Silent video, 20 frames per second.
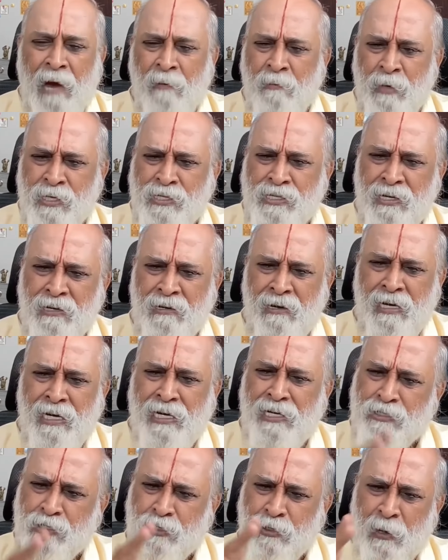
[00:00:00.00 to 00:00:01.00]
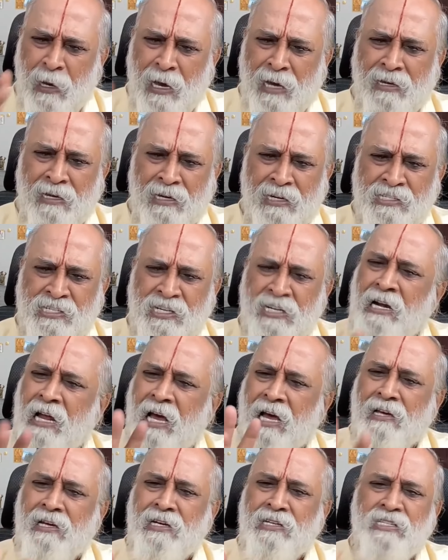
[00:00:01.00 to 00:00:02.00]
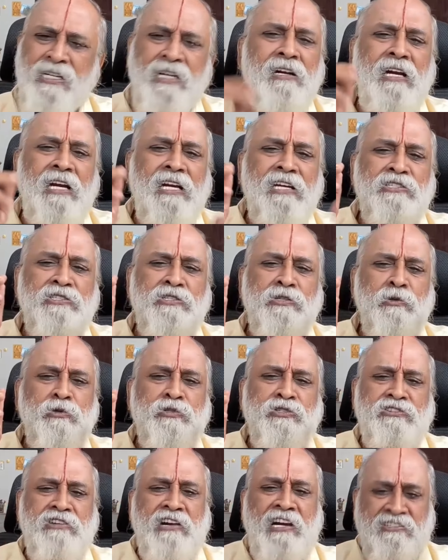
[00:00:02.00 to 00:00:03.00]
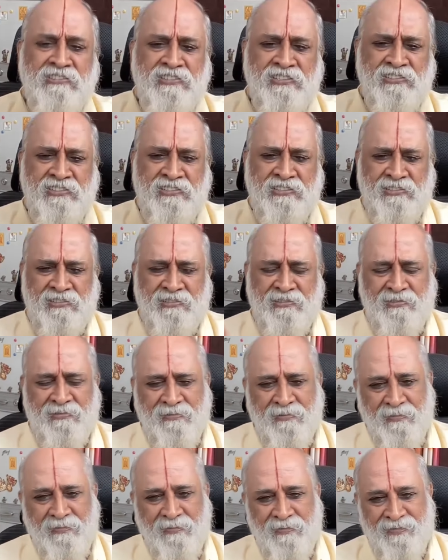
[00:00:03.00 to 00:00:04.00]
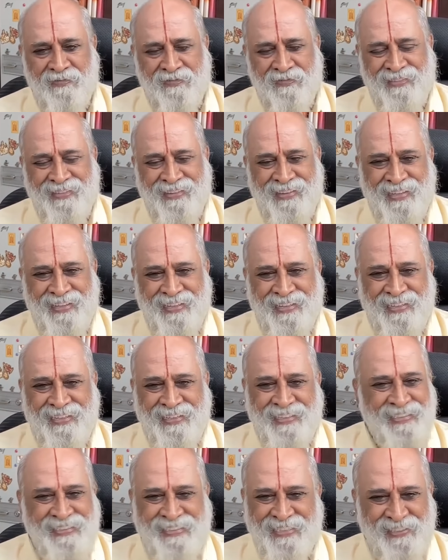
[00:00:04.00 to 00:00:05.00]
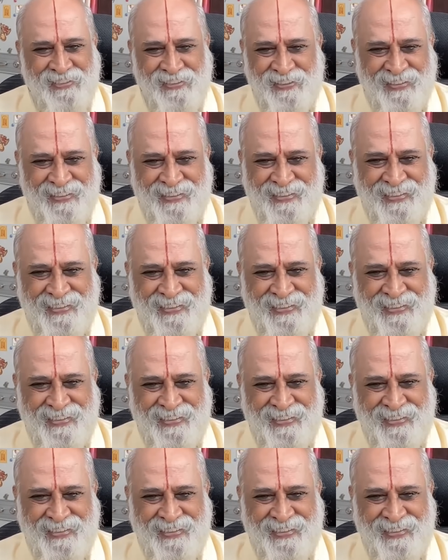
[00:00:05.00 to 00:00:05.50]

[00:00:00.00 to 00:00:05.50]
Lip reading: Ambition leads to aggression. Aggression leads to stress. Is it?